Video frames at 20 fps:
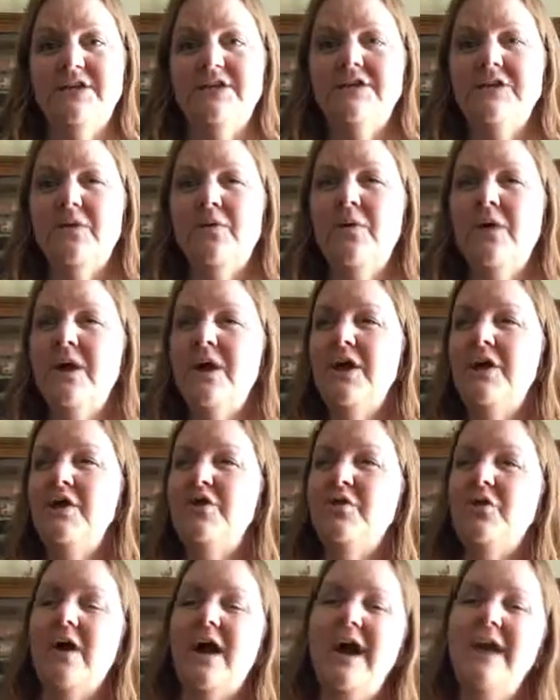So
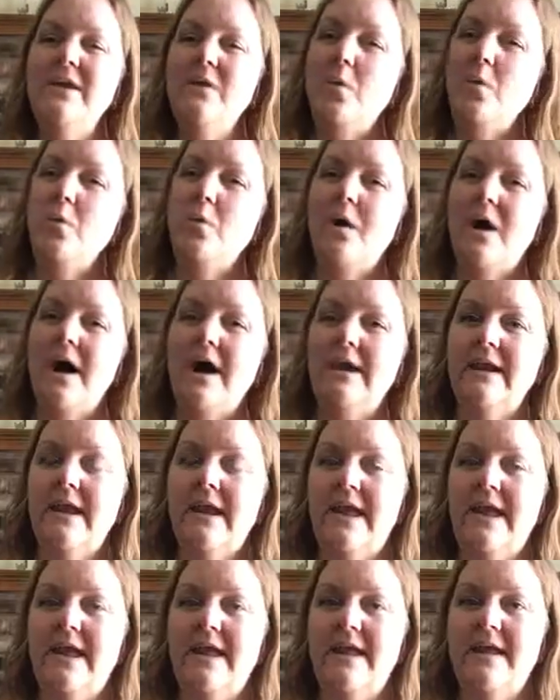you'll kind of want
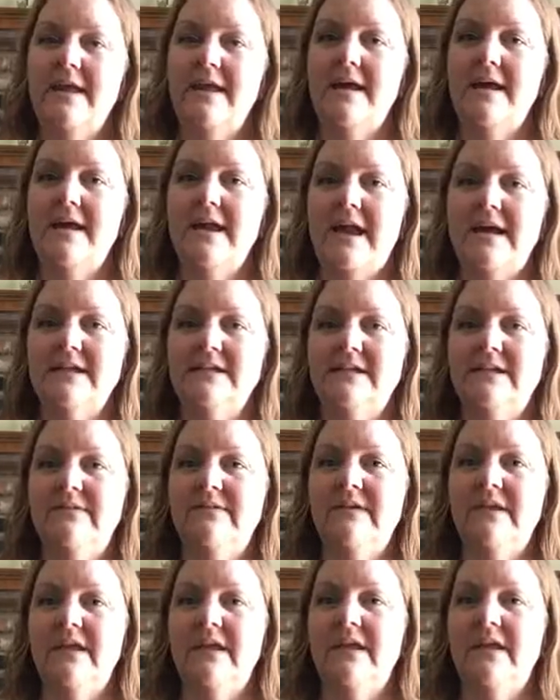an
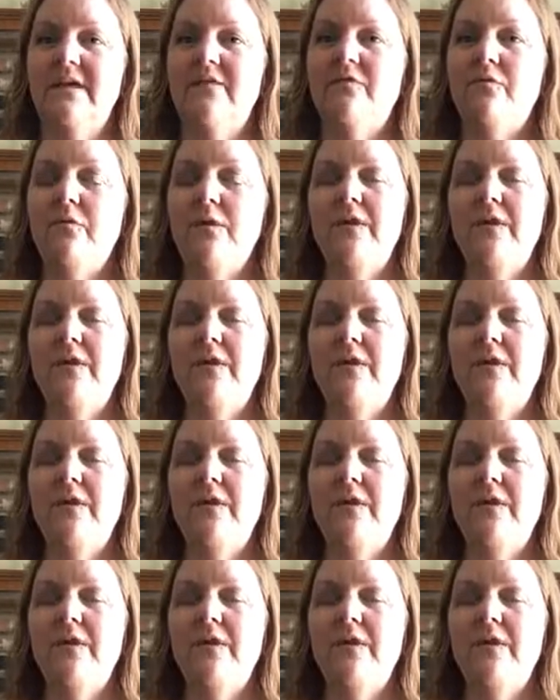activity.